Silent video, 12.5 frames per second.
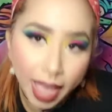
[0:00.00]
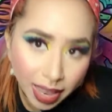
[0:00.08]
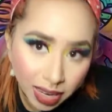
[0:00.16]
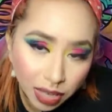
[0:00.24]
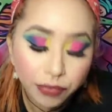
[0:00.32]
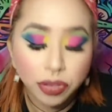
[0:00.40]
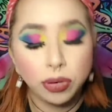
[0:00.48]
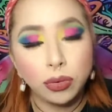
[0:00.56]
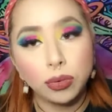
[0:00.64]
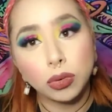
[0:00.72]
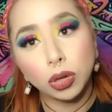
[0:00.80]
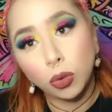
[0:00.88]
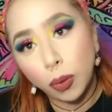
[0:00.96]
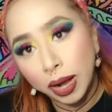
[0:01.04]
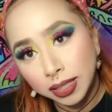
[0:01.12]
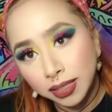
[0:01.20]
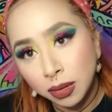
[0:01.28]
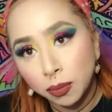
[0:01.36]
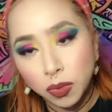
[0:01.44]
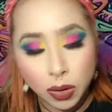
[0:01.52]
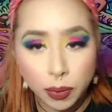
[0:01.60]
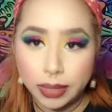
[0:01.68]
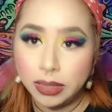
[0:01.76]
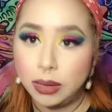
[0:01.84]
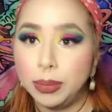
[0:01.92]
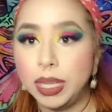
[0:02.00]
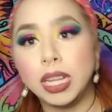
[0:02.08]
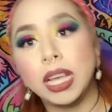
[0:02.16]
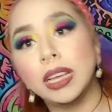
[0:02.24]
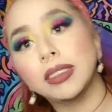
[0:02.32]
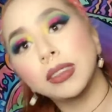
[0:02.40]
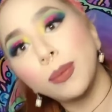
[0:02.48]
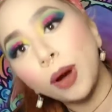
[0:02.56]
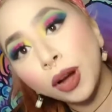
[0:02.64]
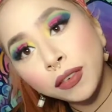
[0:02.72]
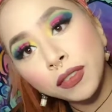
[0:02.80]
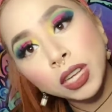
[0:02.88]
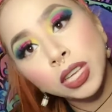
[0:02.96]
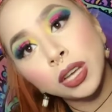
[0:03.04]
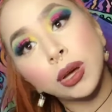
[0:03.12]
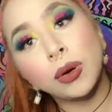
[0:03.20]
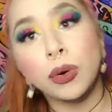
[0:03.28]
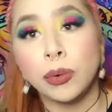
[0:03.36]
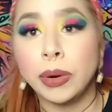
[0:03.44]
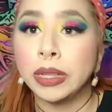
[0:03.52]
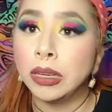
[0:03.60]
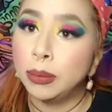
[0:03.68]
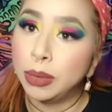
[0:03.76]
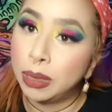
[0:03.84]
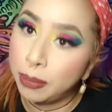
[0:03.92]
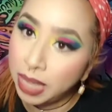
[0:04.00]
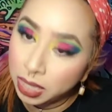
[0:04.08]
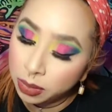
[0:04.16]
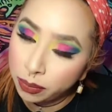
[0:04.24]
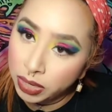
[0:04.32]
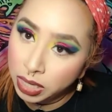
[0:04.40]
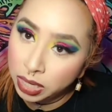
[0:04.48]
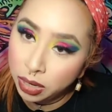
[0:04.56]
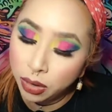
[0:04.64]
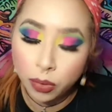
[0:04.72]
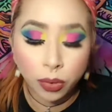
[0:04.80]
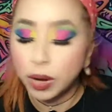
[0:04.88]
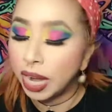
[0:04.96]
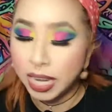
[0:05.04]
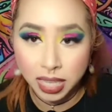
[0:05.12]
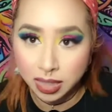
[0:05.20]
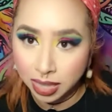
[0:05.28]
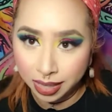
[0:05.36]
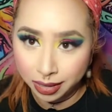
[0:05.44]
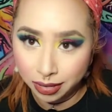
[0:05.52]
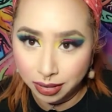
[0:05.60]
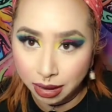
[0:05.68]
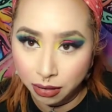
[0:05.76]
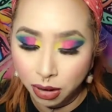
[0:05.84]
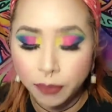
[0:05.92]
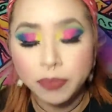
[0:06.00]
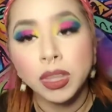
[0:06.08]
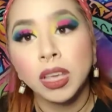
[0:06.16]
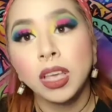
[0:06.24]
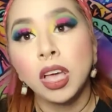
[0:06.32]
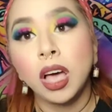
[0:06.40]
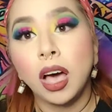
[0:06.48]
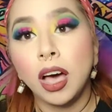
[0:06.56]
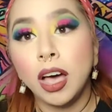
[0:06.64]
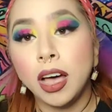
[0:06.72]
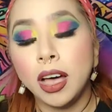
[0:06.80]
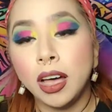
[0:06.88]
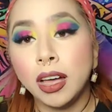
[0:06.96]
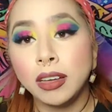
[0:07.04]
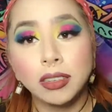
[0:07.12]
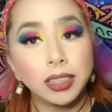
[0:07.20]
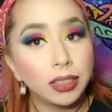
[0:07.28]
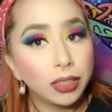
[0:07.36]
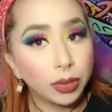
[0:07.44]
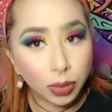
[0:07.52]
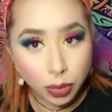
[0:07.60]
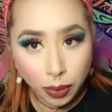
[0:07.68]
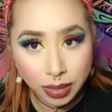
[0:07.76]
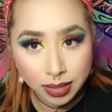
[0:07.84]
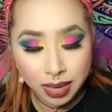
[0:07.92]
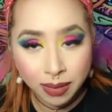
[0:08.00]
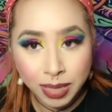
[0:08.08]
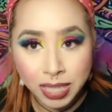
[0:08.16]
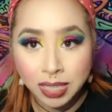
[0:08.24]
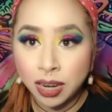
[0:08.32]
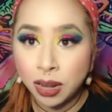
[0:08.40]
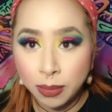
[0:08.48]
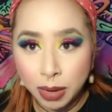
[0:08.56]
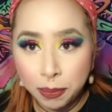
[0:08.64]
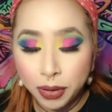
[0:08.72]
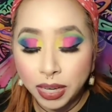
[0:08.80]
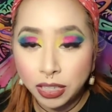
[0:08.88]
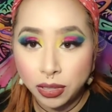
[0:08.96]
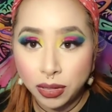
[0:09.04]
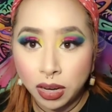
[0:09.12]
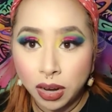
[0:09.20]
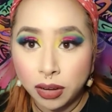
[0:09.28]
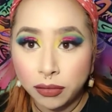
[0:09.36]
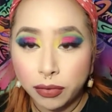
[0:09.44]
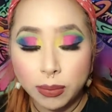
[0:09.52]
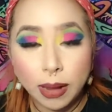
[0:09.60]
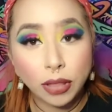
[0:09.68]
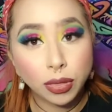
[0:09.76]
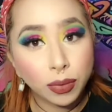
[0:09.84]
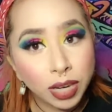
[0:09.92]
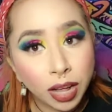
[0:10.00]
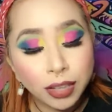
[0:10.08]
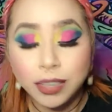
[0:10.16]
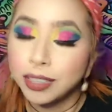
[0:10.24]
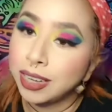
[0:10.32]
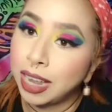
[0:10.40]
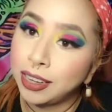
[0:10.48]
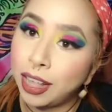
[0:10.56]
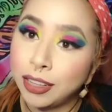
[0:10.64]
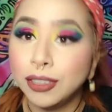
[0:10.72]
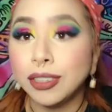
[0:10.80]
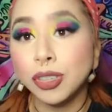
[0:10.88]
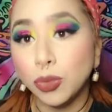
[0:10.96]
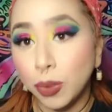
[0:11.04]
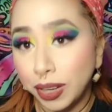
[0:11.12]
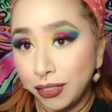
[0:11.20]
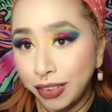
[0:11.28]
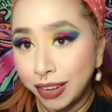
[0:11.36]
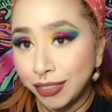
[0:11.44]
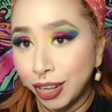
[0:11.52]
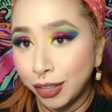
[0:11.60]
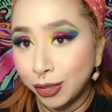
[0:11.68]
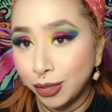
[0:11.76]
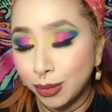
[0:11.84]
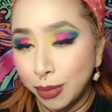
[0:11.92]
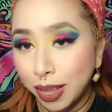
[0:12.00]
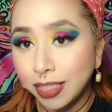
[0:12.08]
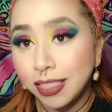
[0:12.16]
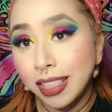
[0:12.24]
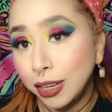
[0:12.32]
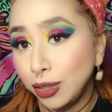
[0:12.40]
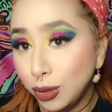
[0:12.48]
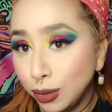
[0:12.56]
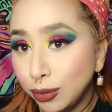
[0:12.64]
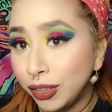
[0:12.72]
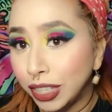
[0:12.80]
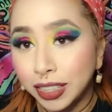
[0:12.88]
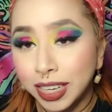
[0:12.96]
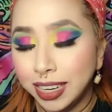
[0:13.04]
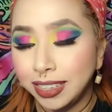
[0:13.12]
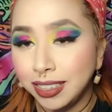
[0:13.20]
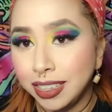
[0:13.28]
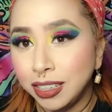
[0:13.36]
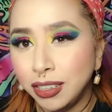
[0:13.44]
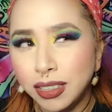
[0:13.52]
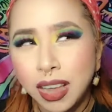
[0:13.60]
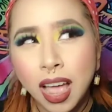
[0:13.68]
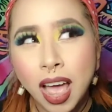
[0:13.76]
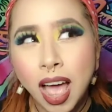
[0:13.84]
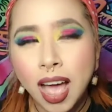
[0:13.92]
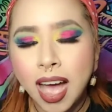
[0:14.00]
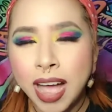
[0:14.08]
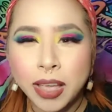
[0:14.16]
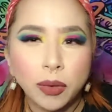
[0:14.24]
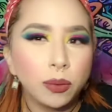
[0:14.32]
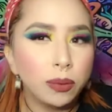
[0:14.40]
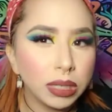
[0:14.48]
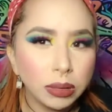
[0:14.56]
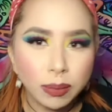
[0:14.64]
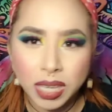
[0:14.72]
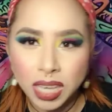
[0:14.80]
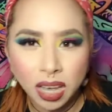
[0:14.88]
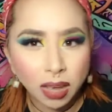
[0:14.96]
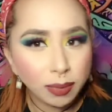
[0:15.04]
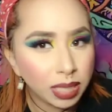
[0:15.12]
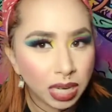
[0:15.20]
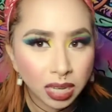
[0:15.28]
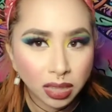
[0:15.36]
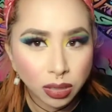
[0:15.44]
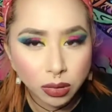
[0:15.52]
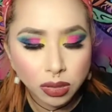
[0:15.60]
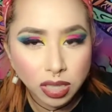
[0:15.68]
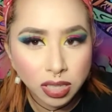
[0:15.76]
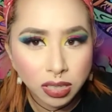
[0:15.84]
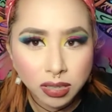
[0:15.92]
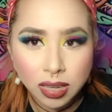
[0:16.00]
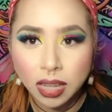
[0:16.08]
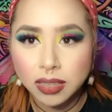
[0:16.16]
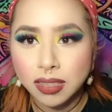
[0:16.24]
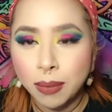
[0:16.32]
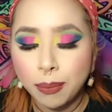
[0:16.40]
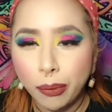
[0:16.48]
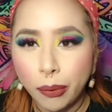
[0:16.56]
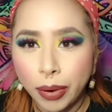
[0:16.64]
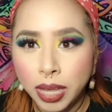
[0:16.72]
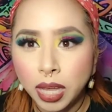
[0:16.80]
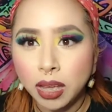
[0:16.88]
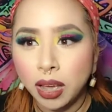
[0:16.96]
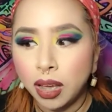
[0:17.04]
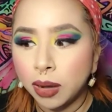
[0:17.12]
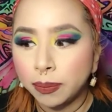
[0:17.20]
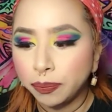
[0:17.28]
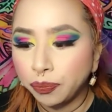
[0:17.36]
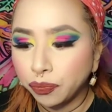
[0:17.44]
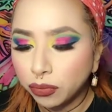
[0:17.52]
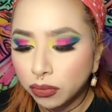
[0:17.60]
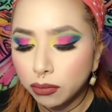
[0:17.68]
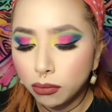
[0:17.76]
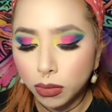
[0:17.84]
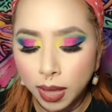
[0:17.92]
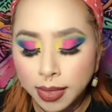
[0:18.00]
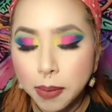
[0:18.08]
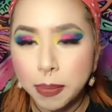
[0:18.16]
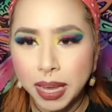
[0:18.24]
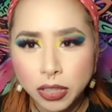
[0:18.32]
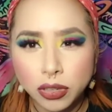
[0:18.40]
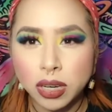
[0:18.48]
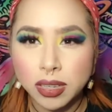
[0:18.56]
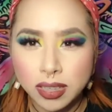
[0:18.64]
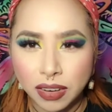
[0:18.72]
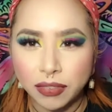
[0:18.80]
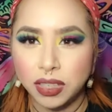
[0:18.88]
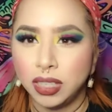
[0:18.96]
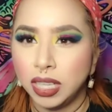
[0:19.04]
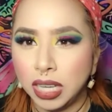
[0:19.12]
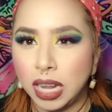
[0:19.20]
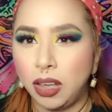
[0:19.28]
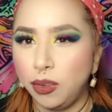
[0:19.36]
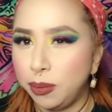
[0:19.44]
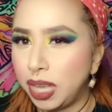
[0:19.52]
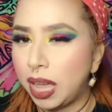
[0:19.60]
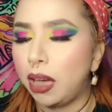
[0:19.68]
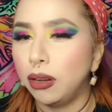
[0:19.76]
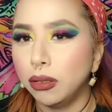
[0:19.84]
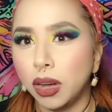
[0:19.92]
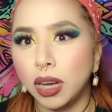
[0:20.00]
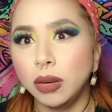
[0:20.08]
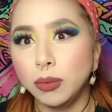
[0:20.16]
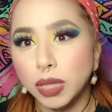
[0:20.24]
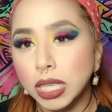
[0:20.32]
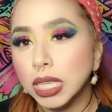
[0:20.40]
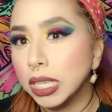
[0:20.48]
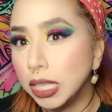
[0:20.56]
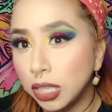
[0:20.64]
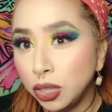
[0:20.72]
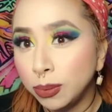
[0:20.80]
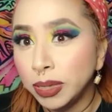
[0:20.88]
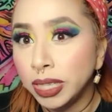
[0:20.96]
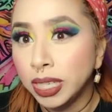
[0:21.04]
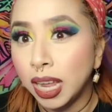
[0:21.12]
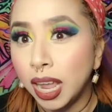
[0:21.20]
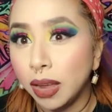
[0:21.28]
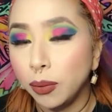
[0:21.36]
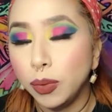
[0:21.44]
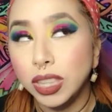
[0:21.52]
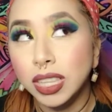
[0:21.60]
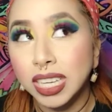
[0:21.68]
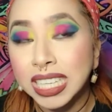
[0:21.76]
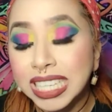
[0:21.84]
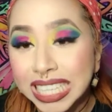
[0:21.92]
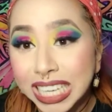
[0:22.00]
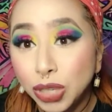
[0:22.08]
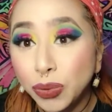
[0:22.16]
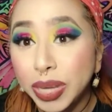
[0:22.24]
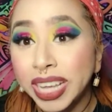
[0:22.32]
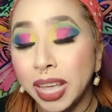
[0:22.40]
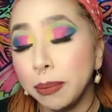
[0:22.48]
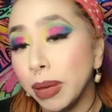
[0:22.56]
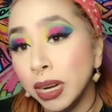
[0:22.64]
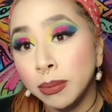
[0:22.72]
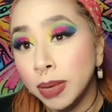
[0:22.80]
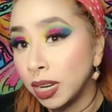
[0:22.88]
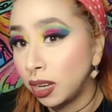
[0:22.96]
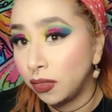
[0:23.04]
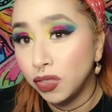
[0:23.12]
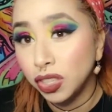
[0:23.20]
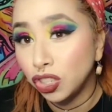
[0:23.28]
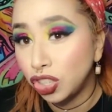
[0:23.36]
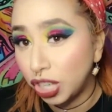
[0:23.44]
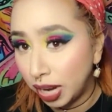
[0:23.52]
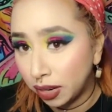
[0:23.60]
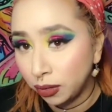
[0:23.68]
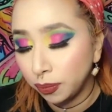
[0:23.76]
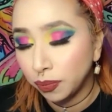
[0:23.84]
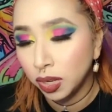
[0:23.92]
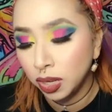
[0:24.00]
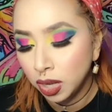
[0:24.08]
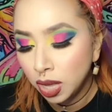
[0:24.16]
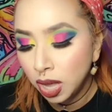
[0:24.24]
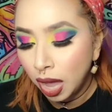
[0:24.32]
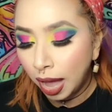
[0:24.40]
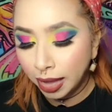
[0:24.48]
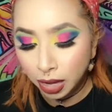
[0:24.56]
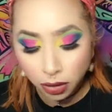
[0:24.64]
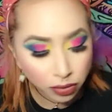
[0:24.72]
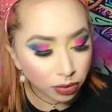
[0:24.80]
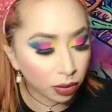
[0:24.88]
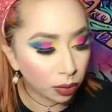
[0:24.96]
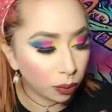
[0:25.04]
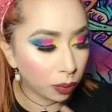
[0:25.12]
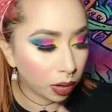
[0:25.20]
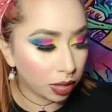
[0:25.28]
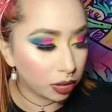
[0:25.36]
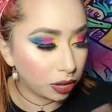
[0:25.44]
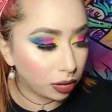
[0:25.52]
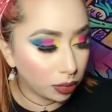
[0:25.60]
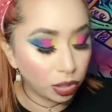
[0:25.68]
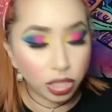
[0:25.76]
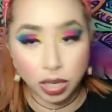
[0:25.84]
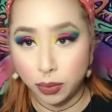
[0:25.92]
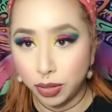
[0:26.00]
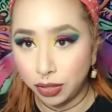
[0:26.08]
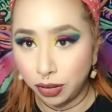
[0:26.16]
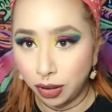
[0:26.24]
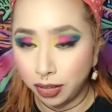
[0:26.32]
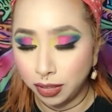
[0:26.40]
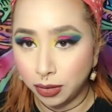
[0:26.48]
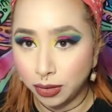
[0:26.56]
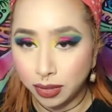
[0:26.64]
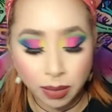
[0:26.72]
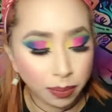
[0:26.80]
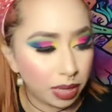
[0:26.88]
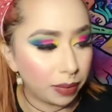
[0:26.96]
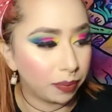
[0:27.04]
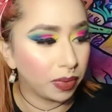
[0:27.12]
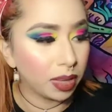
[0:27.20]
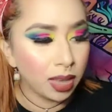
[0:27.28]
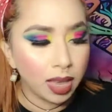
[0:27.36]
And if you request something, whether it be an ASMR video or whether it be a makeup video or anything else at all, uh, the request can be done on my Patreon for about $3, $9, and $25 a month. They do vary in tiers. I will be updating those tiers at some point. Um, the Patreon is definitely going to help me out uh, with the continuement with the continuing and betterment of this channel. I also want to share with y'all a little something.